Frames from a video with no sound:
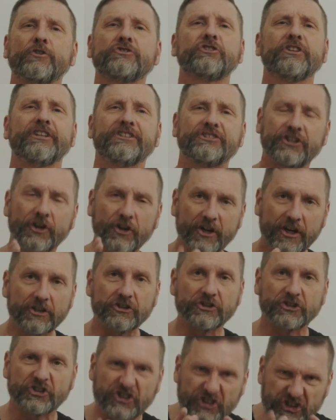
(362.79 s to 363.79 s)
first, is
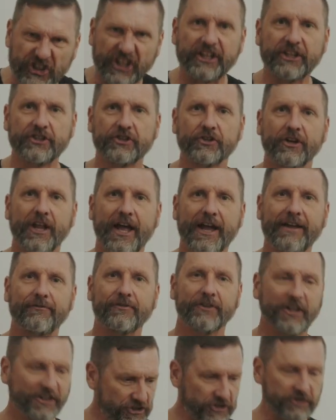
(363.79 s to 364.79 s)
there sin in your life?
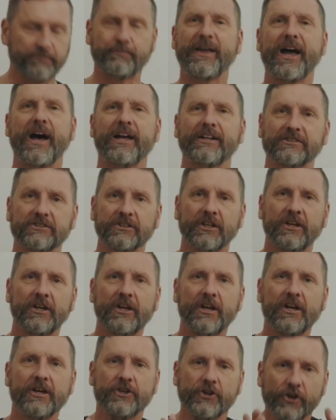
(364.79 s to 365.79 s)
Let's just be honest.
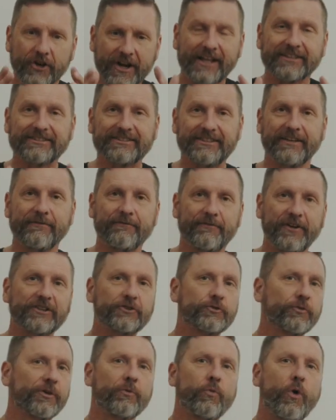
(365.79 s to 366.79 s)
You're not seeing
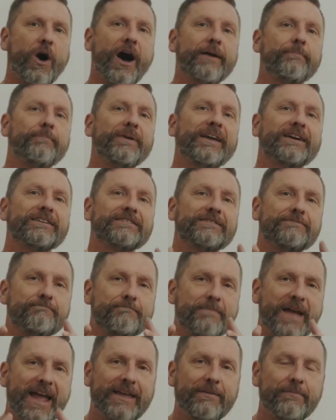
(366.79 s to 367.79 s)
victory. Why? Because
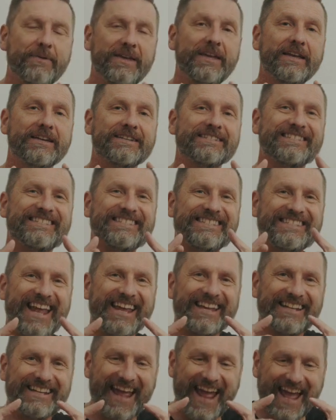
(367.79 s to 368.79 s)
maybe
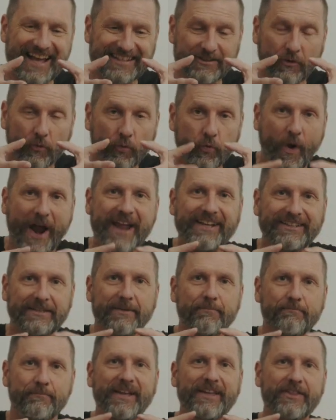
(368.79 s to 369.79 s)
Satan has a right
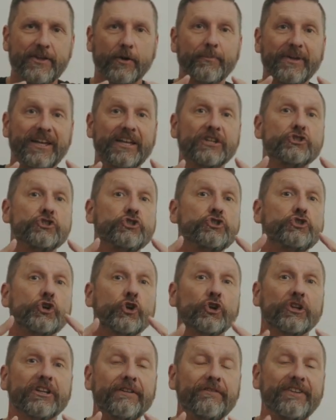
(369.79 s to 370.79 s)
to be there because
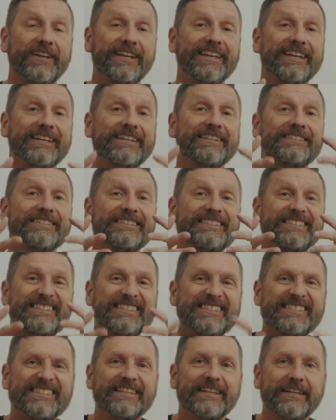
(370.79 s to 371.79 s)
you're living in
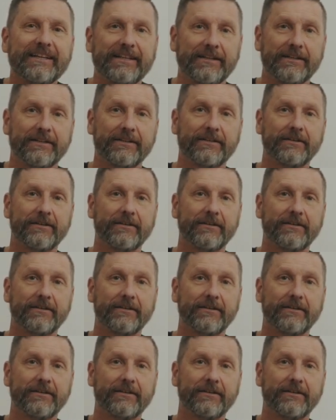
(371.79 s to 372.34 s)
sin.